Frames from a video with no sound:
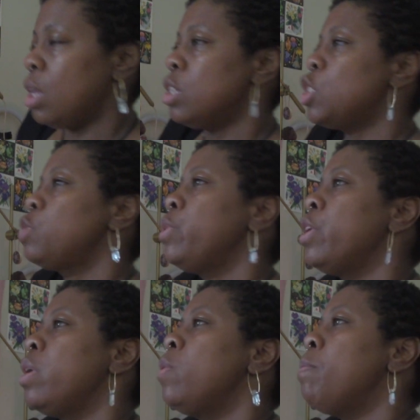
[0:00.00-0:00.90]

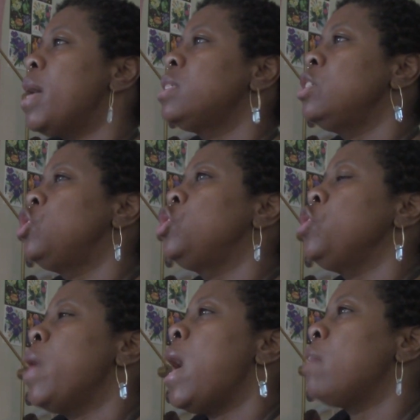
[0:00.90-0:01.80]
Spirit, what message do
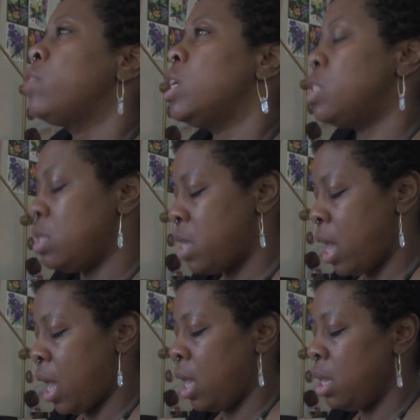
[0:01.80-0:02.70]
you have for us
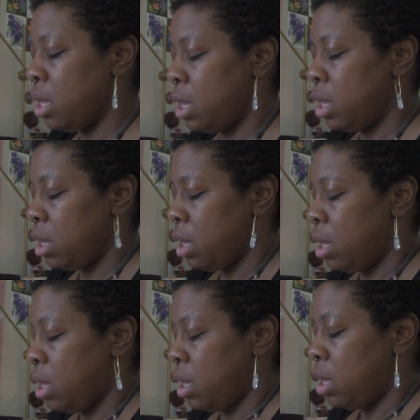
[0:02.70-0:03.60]
today?
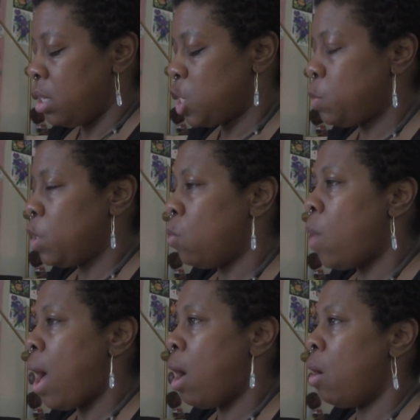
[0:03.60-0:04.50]
It's been a
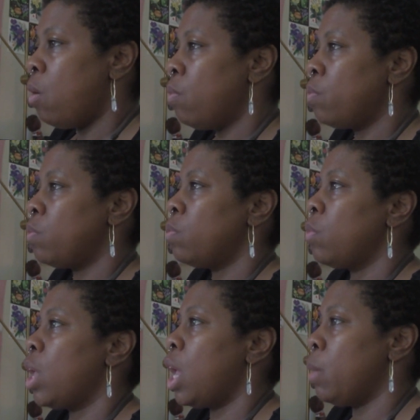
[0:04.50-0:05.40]
while,
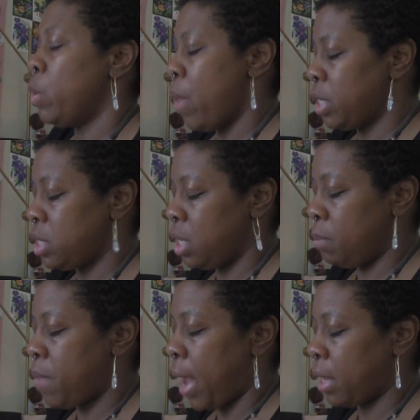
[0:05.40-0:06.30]
and we're ready to
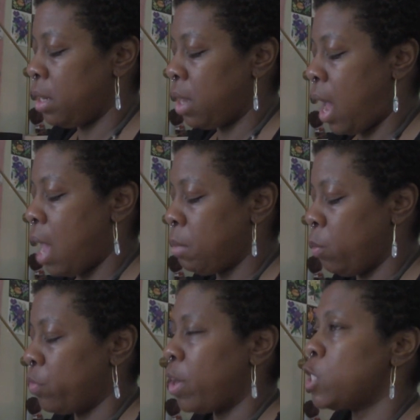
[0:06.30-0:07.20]
get back in alignment
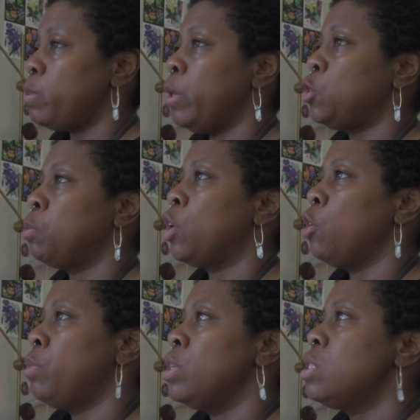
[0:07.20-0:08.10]
with our spiritual
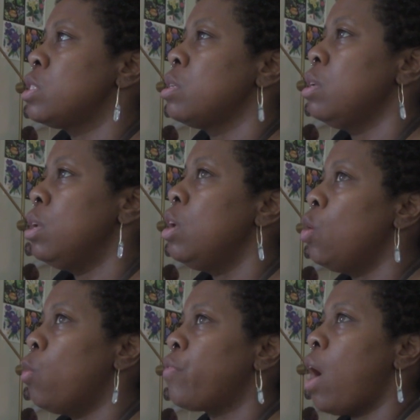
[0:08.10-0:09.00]
purpose,
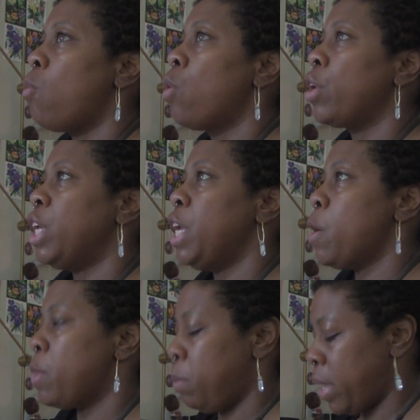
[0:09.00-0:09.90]
with our work here
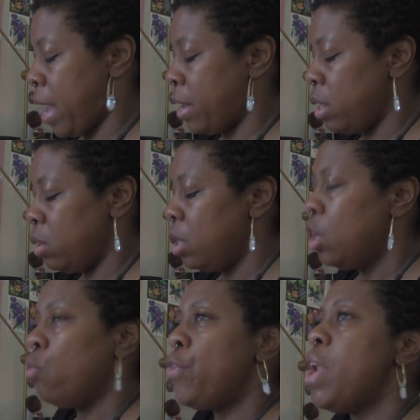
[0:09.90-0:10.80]
on the planet.
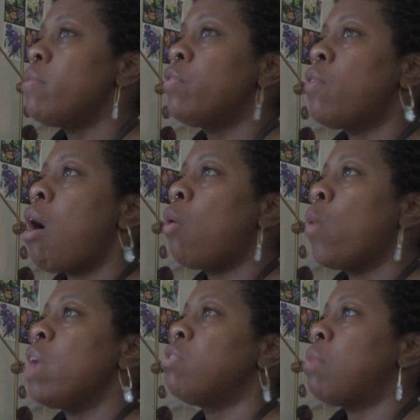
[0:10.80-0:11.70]
We're never far
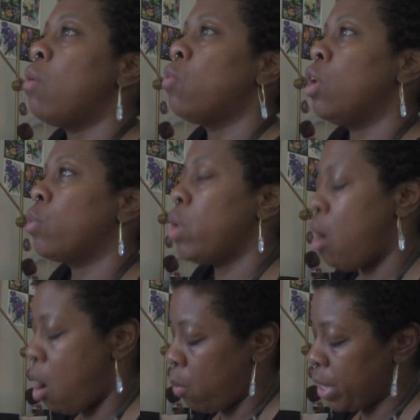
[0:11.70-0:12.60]
away from our work. We're
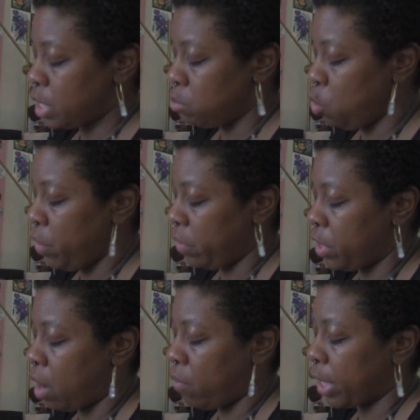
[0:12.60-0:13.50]
always moving
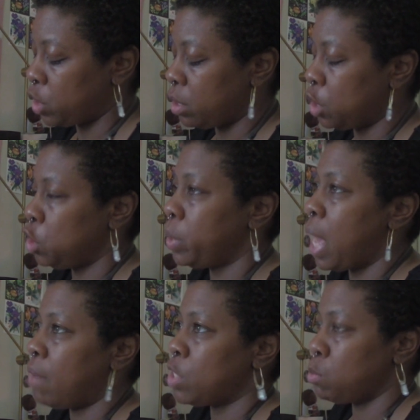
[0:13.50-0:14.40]
direction that you would
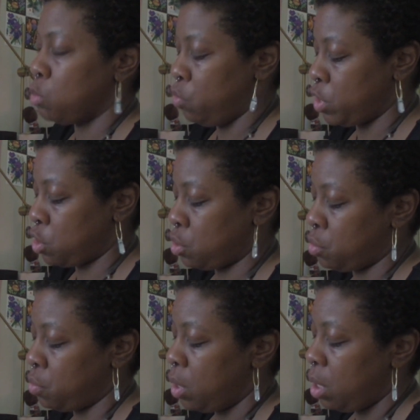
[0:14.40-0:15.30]
have us move
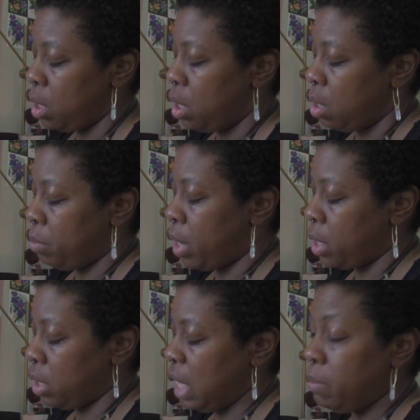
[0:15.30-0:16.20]
into.
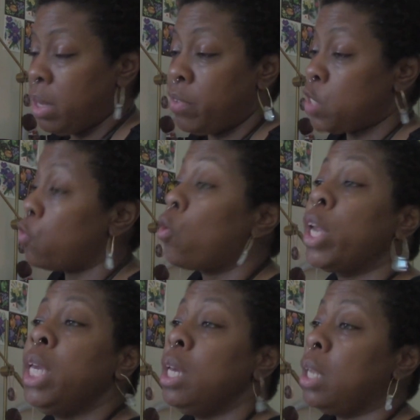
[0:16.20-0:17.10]
But even if it's for
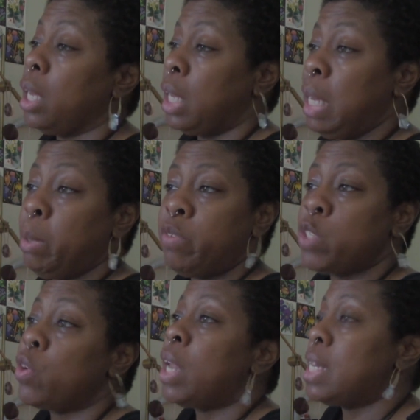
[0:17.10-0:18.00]
healing, even if it's
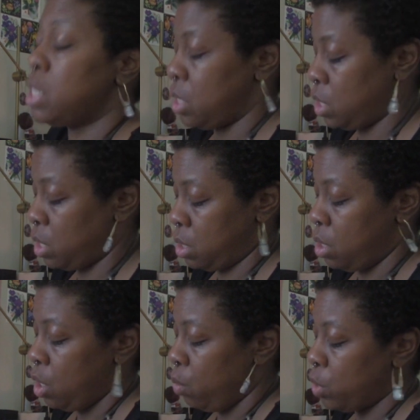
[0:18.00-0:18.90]
for lessons,
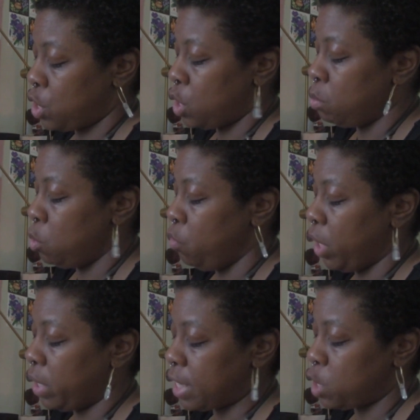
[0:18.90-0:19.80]
we're still
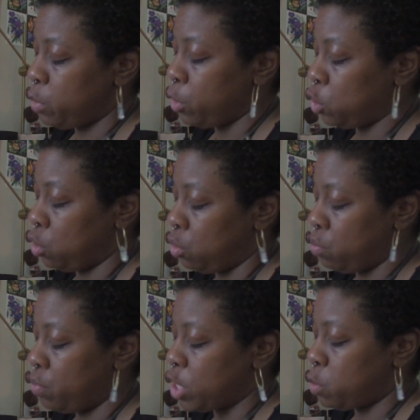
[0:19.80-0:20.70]
moving in that spiritual
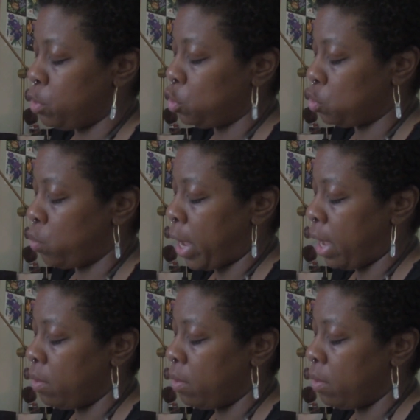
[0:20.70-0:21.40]
way.